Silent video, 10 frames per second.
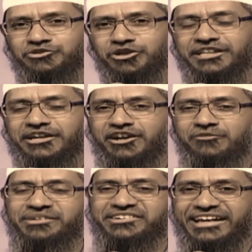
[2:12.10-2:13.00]
It's good that
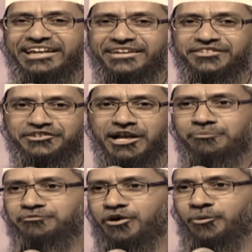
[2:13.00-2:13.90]
you have been studying
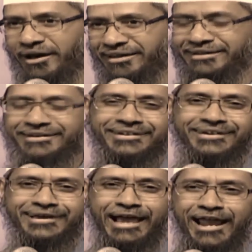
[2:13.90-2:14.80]
Islam for 1 year.
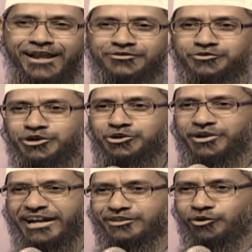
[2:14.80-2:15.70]
And it is good
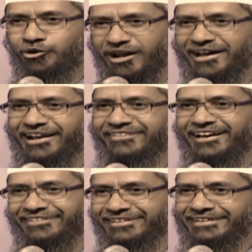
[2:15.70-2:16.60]
you read the Quran
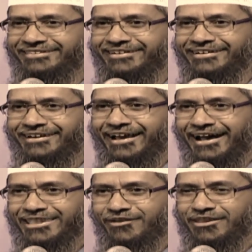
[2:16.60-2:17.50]
and the Hadith.
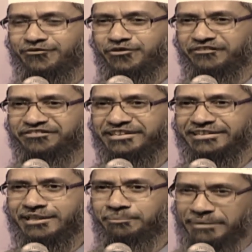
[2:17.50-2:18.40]
Otherwise, if you have
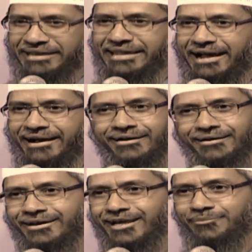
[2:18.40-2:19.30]
seen the media,
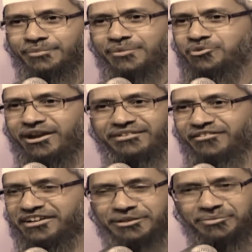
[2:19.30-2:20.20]
maybe you have
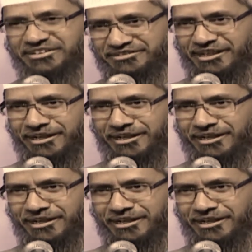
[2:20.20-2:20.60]
never accepted